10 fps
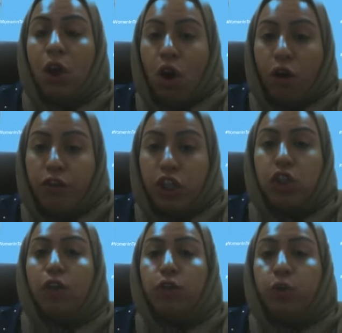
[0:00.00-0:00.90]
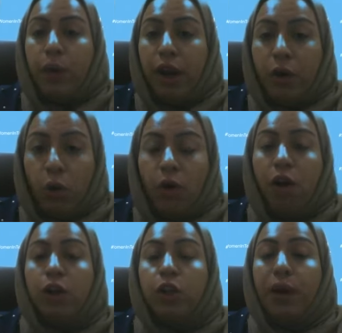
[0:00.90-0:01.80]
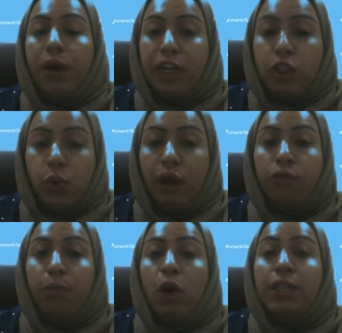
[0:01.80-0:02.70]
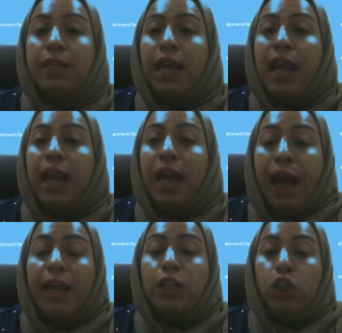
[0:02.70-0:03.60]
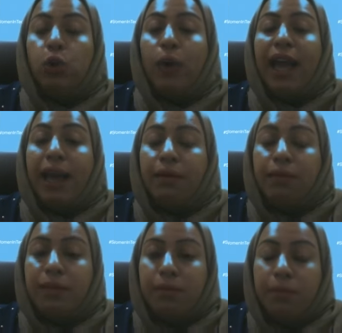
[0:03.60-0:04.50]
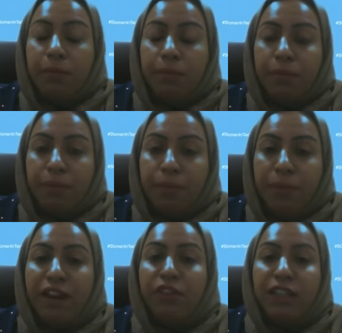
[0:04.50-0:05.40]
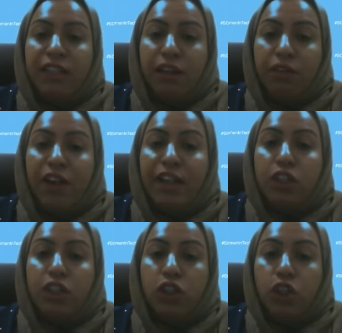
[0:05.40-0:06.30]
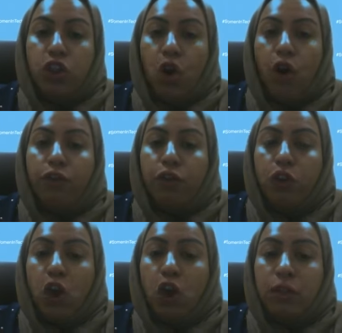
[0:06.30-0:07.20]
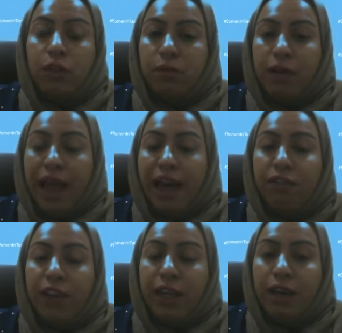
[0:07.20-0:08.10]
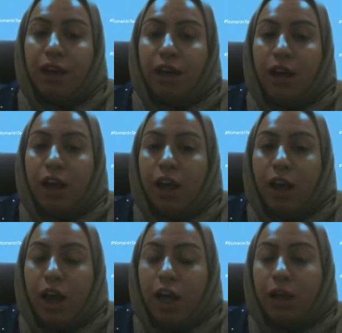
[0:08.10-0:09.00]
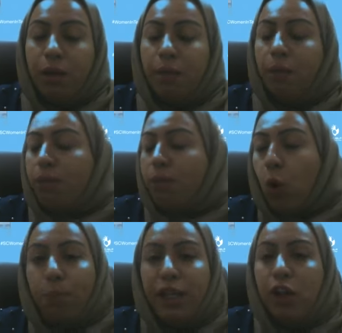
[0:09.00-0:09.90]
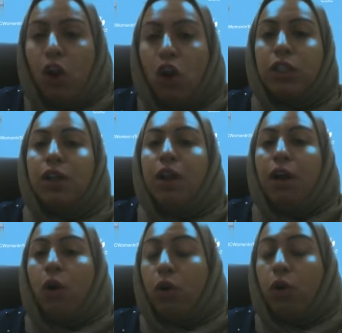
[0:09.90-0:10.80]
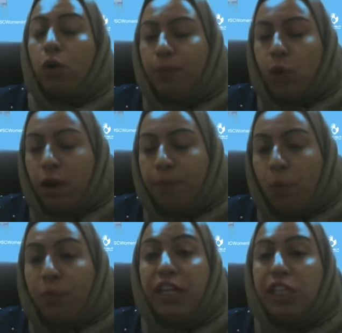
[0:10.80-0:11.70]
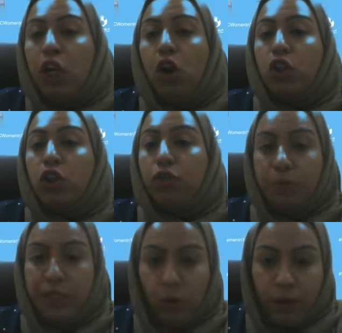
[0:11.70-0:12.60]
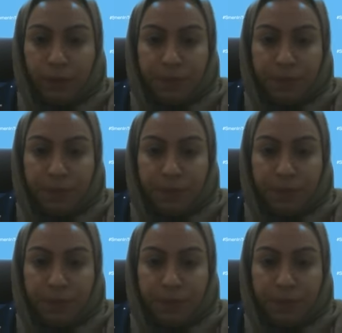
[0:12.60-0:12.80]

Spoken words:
of the software or hardware that you have bought. And you can benefit the advantage of not having a OP loss or a operating loss from day one.